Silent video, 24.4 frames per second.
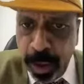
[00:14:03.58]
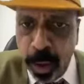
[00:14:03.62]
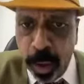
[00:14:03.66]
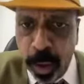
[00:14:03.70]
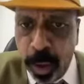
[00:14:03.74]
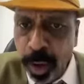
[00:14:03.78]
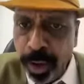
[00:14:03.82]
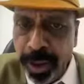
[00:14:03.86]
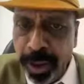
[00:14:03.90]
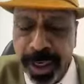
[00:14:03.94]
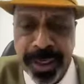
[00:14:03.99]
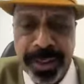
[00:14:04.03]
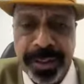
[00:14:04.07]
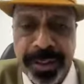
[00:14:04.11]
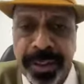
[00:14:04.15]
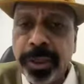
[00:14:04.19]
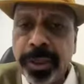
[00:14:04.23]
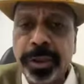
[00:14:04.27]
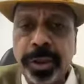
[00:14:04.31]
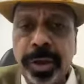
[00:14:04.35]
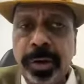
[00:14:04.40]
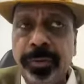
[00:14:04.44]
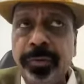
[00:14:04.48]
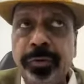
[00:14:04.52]
we don't know the
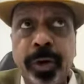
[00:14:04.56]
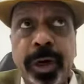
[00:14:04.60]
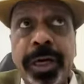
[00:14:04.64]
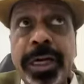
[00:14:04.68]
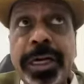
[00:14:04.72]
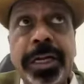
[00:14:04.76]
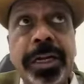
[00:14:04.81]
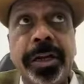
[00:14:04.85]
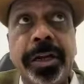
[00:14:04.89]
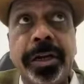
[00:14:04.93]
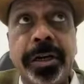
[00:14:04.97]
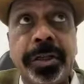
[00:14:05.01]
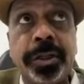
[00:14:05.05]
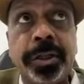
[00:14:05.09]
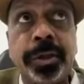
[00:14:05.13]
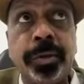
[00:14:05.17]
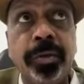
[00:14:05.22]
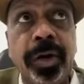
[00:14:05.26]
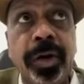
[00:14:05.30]
results of 20 years.